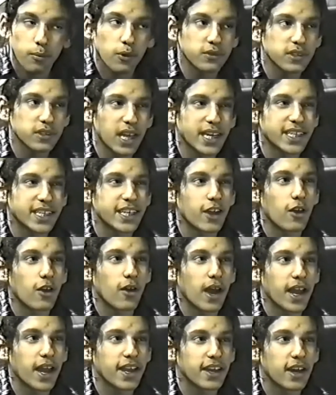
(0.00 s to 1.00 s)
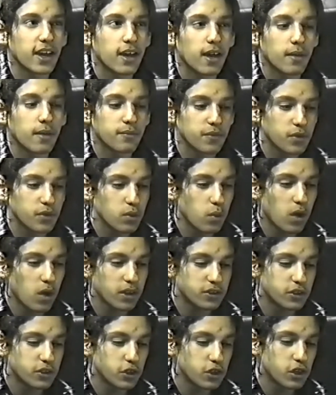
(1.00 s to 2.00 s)
Most likely, alright, if you
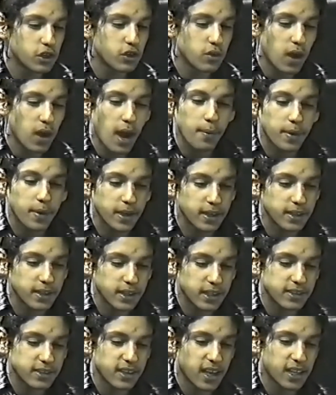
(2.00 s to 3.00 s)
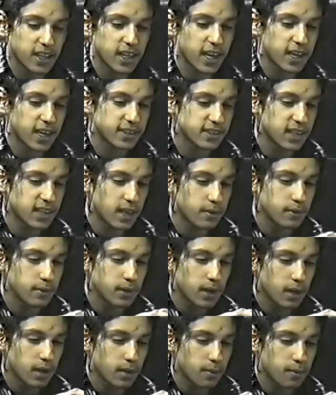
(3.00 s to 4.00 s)
want to, you could grab it, exactly like I said,
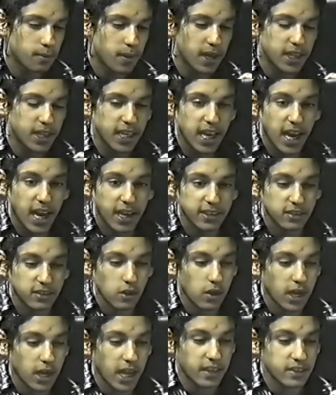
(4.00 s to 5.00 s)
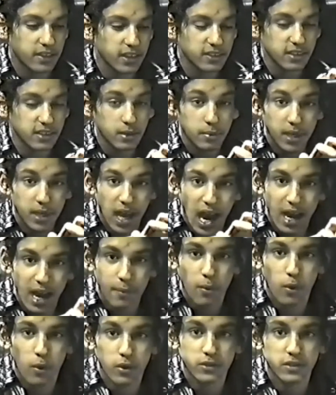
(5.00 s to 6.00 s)
by the eyes. Okay, there's gonna be
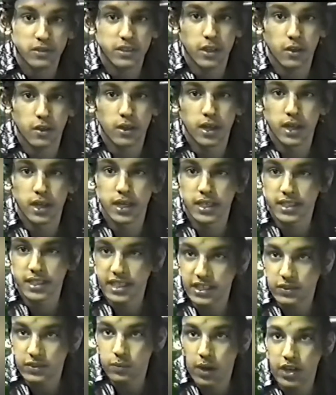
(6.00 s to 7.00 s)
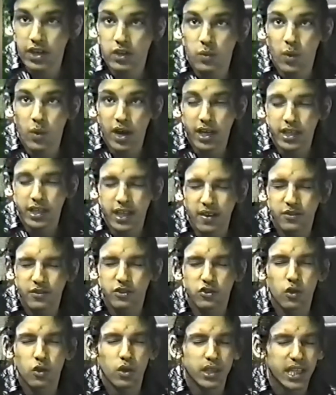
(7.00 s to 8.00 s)
eyeballs still. That's why you wear
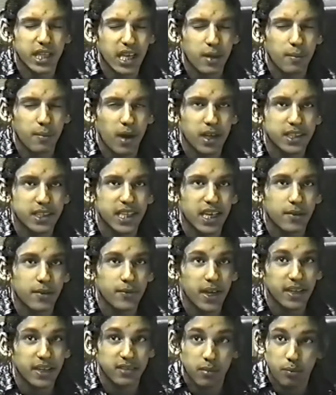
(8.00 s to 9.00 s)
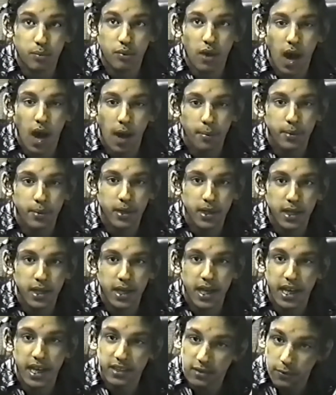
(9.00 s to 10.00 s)
gloves. Don't think of it as a prop,
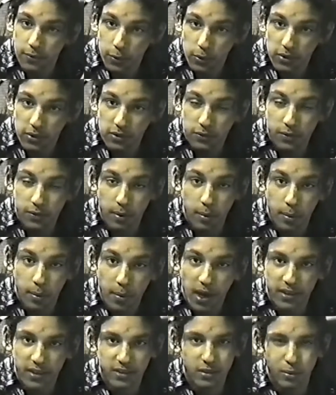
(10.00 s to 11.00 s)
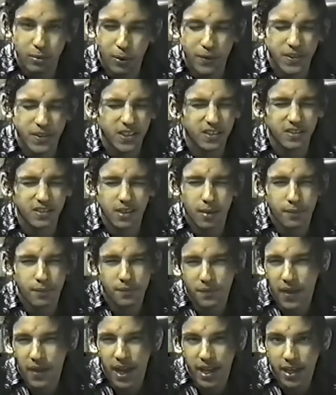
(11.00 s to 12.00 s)
as if it was from a monster movie, just something
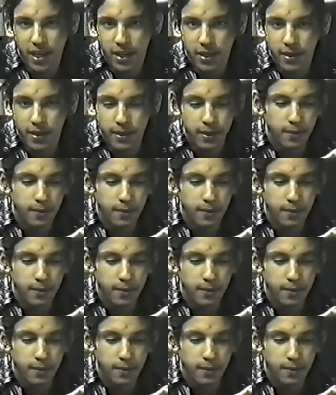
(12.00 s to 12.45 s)
fake.